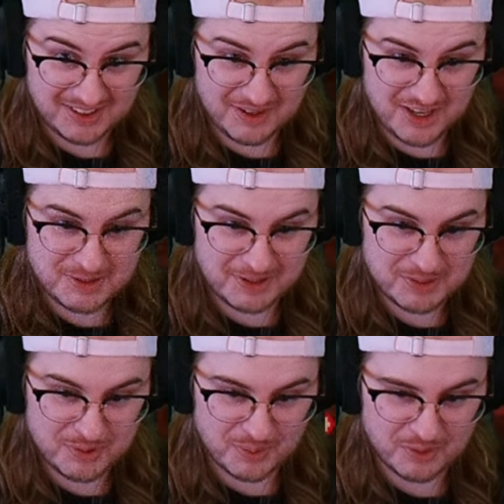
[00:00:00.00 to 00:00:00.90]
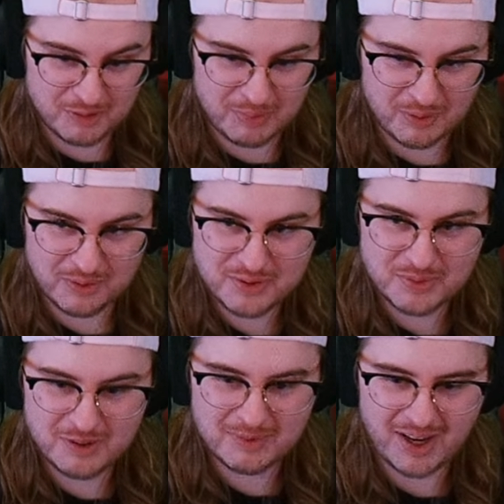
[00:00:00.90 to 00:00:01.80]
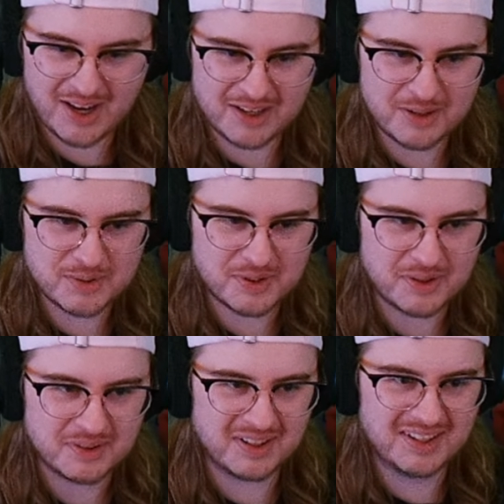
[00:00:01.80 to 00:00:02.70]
Especially with Ouroboros Worm, kinda goes hard.